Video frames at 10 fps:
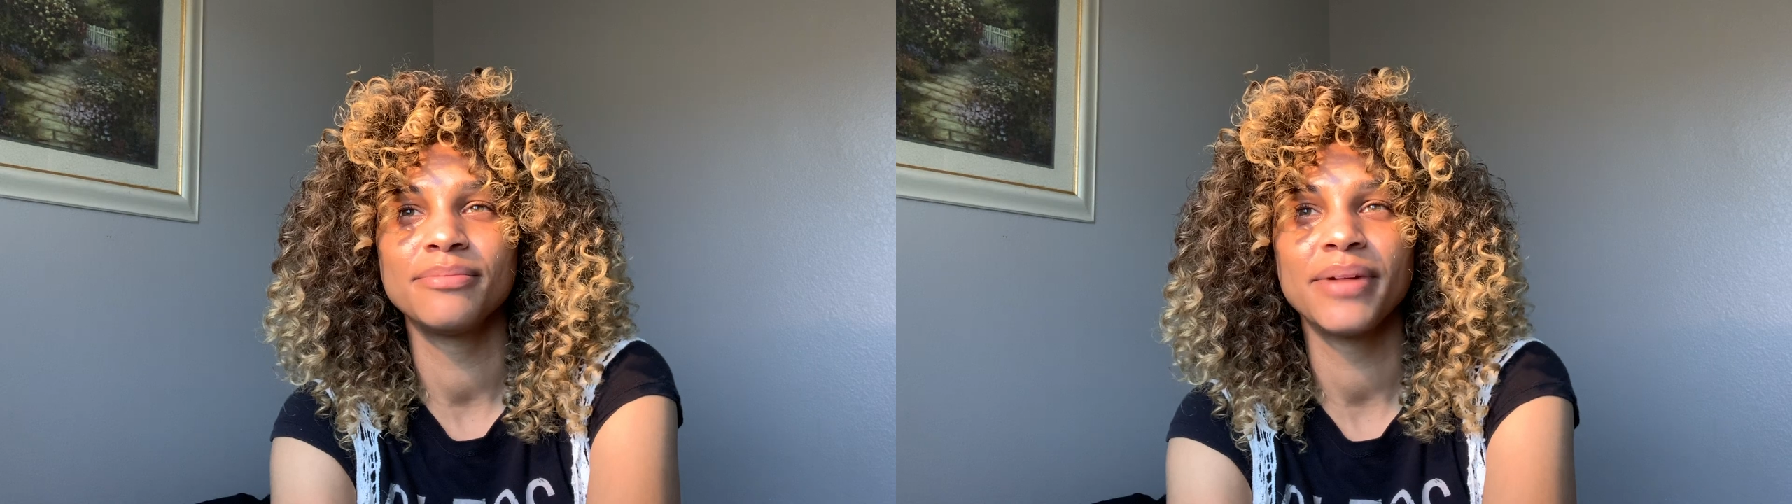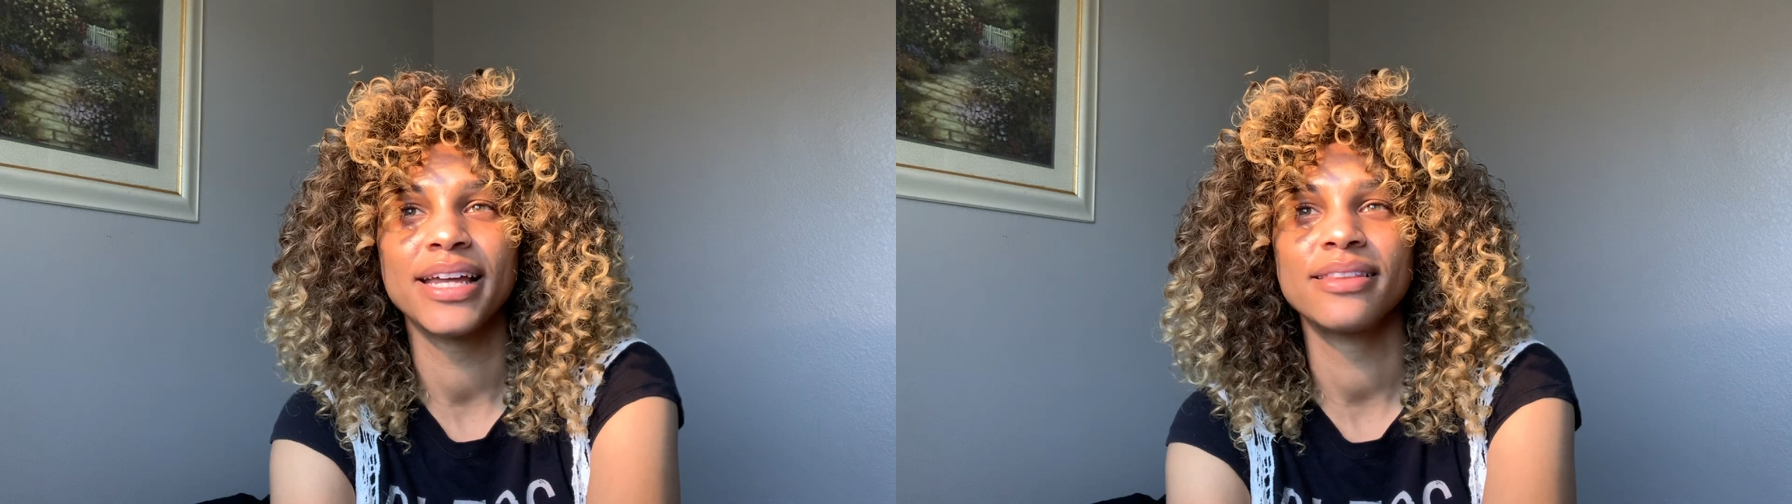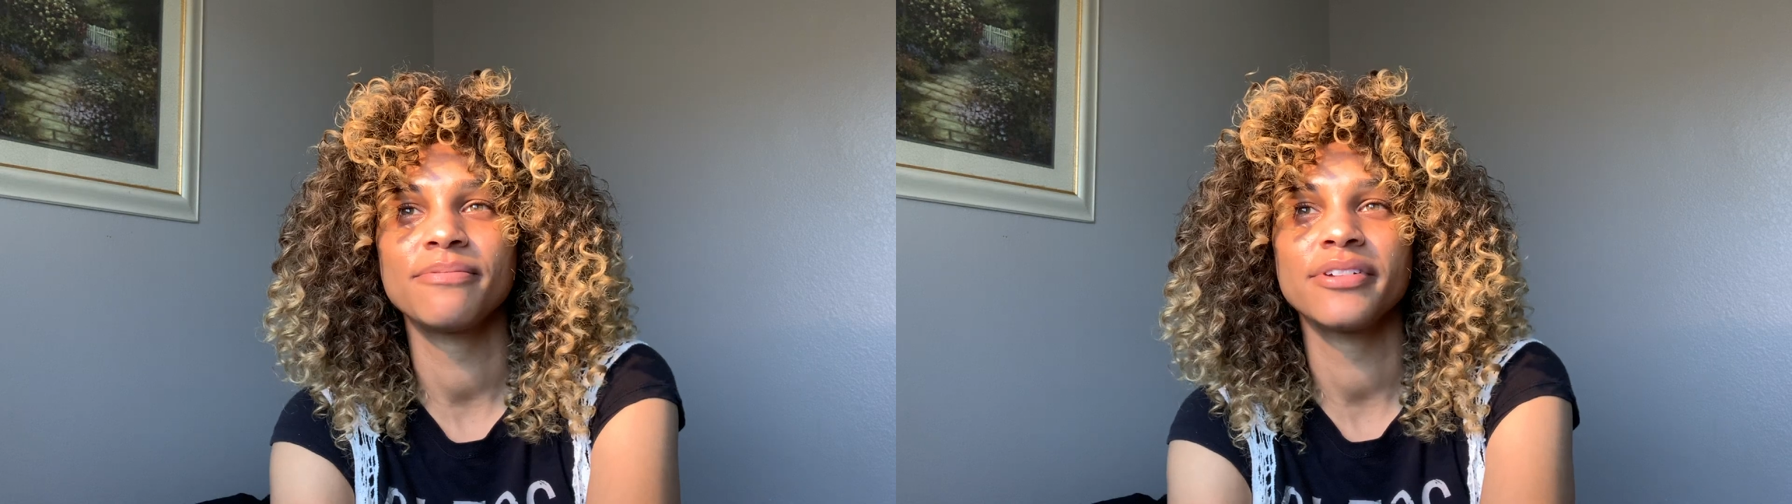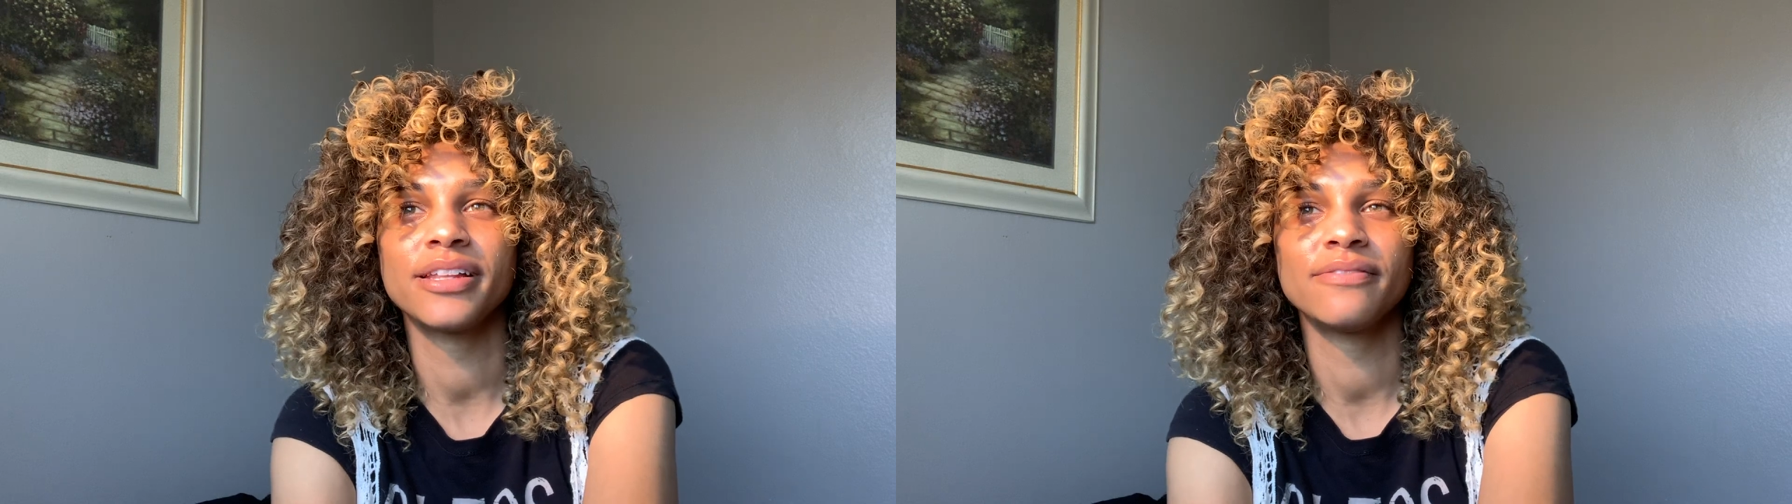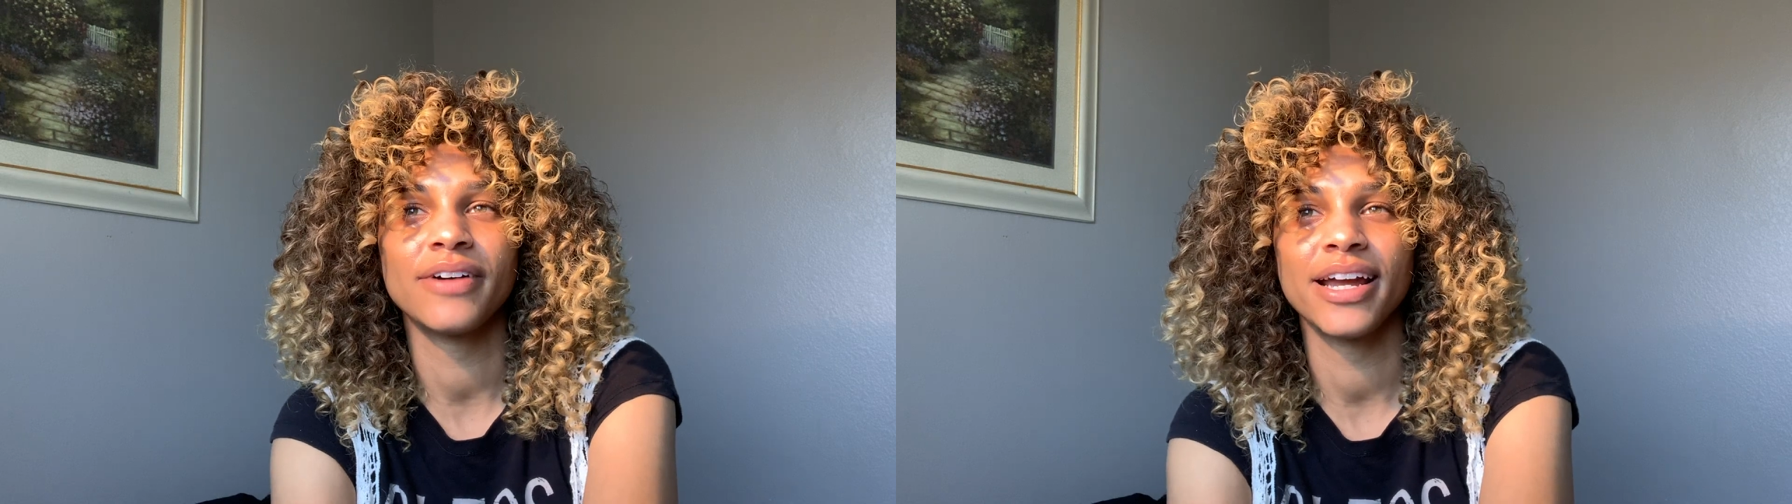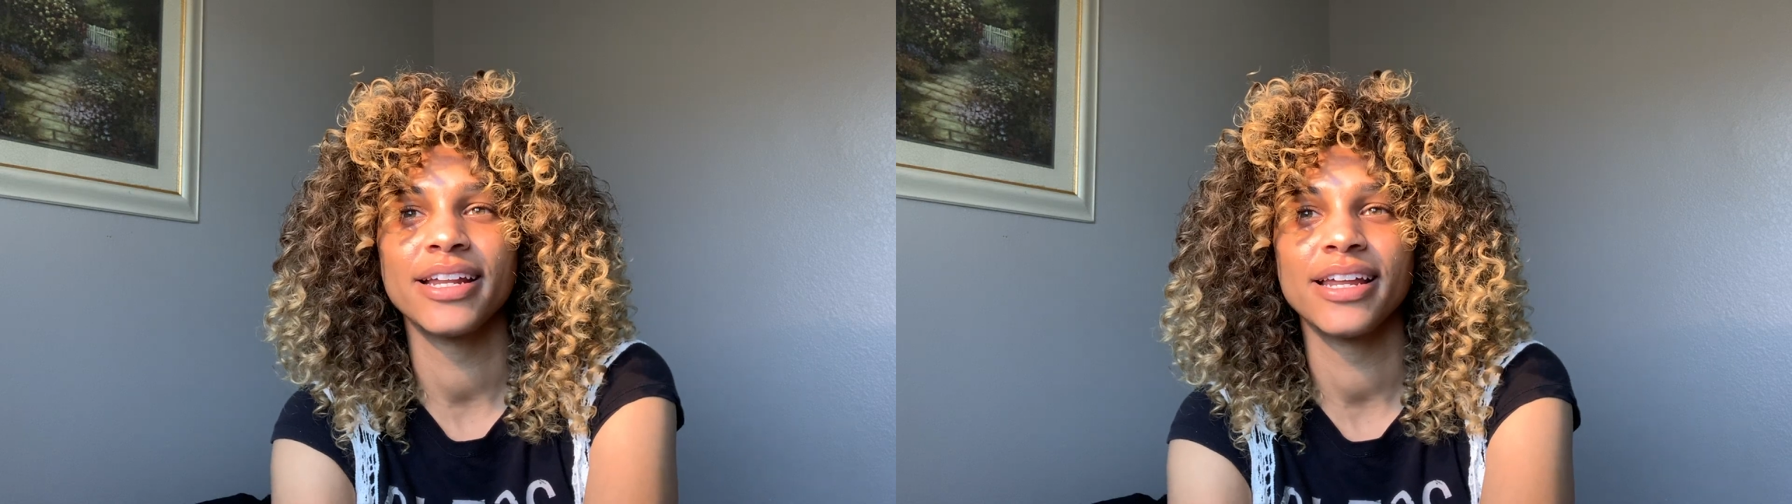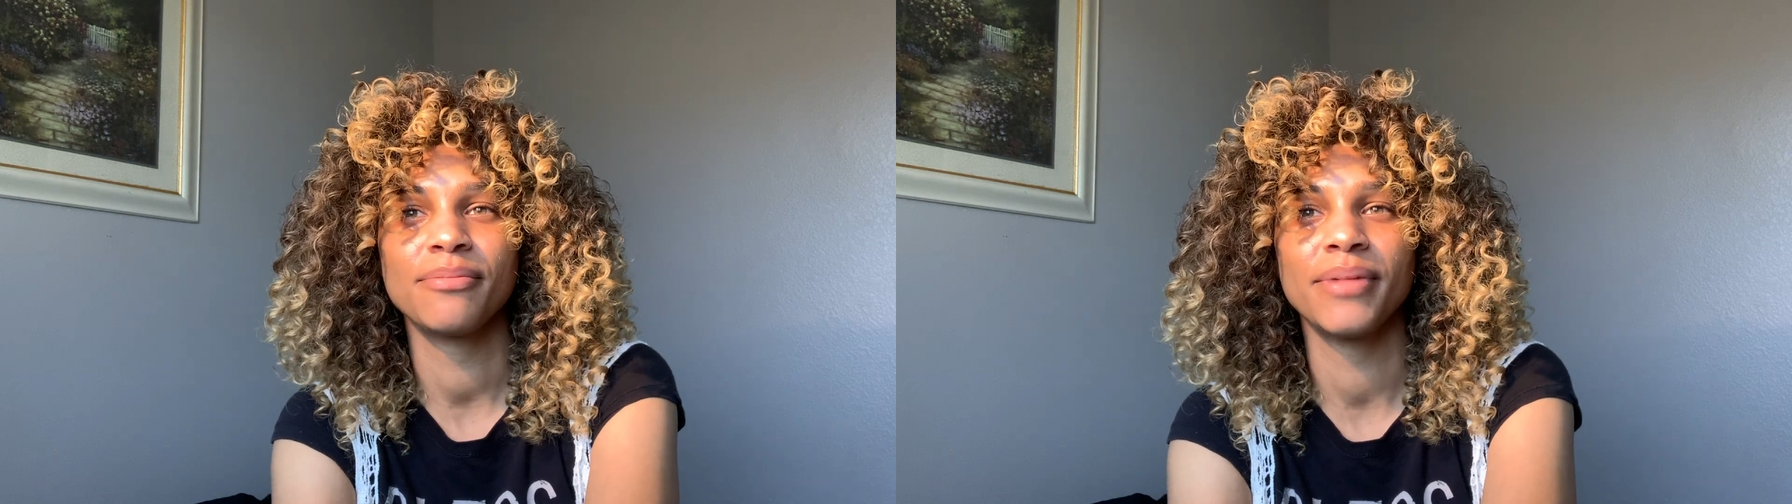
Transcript: make them feel inviting,